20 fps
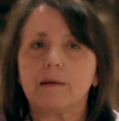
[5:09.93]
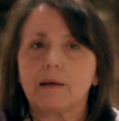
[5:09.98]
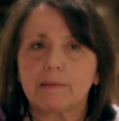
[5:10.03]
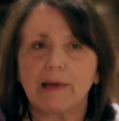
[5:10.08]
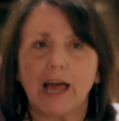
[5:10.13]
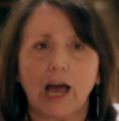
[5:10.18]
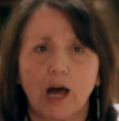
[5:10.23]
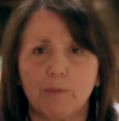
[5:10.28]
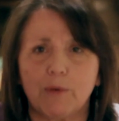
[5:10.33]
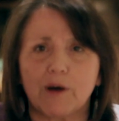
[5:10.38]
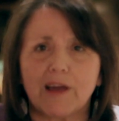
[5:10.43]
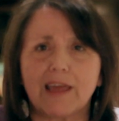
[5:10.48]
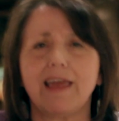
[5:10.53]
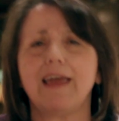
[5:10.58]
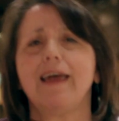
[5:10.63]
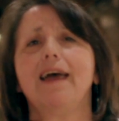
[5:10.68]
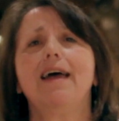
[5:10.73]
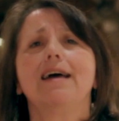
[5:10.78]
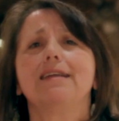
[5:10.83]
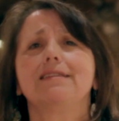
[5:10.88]
cowboy
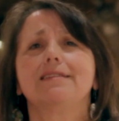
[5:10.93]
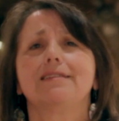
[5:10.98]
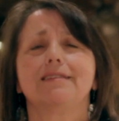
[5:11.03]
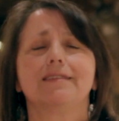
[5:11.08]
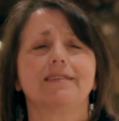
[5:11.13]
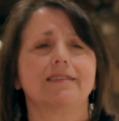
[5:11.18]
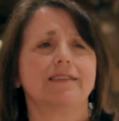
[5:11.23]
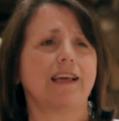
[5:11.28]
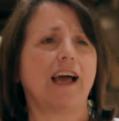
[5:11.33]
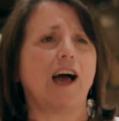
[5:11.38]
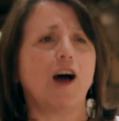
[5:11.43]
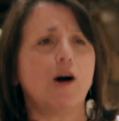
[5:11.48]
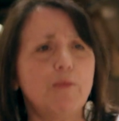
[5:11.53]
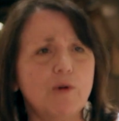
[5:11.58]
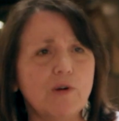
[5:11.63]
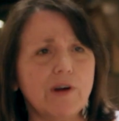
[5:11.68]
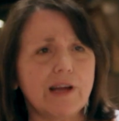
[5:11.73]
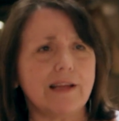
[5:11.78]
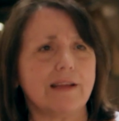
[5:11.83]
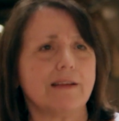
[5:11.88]
hats,
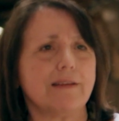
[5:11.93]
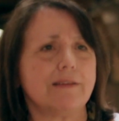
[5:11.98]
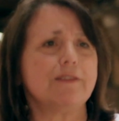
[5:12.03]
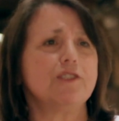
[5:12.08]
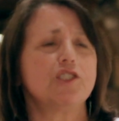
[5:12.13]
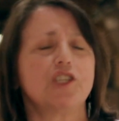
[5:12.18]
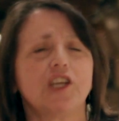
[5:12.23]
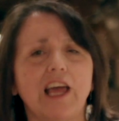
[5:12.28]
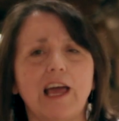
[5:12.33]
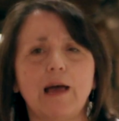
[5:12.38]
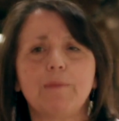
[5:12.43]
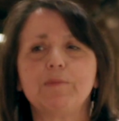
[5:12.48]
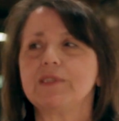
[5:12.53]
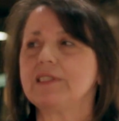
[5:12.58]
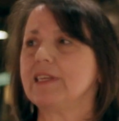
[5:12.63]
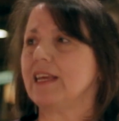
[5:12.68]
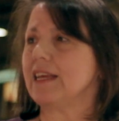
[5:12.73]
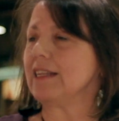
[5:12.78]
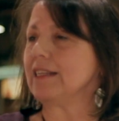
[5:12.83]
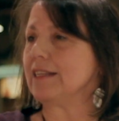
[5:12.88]
cowboy chaps,
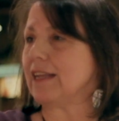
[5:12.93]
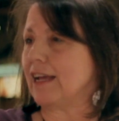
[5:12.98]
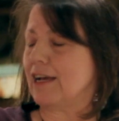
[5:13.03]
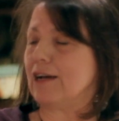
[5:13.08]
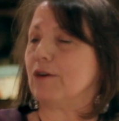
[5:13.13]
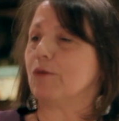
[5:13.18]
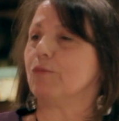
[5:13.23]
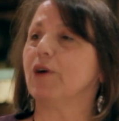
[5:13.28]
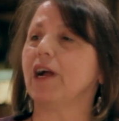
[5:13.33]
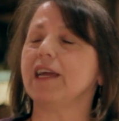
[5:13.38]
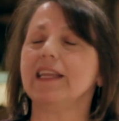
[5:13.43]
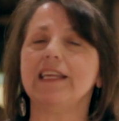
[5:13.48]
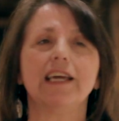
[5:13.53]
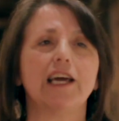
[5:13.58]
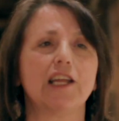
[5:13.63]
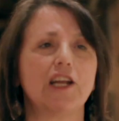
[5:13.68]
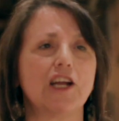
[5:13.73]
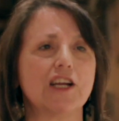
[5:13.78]
and riding on